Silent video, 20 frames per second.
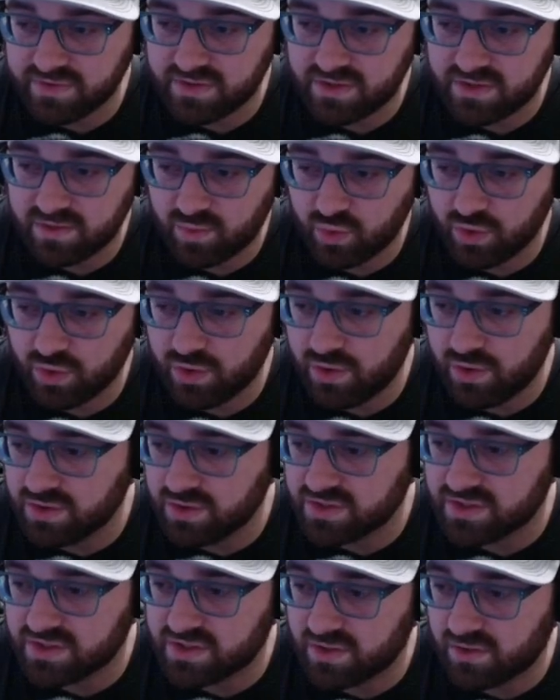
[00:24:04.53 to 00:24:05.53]
the more you use
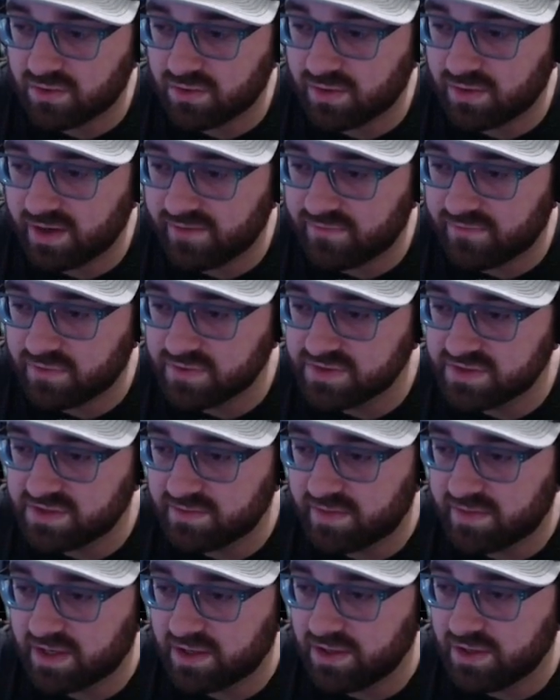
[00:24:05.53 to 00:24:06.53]
assault rifles, the
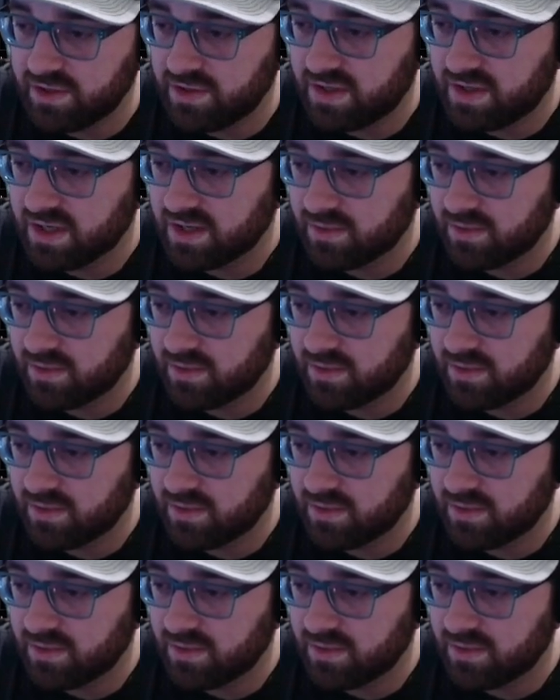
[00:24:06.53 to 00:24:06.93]
better you get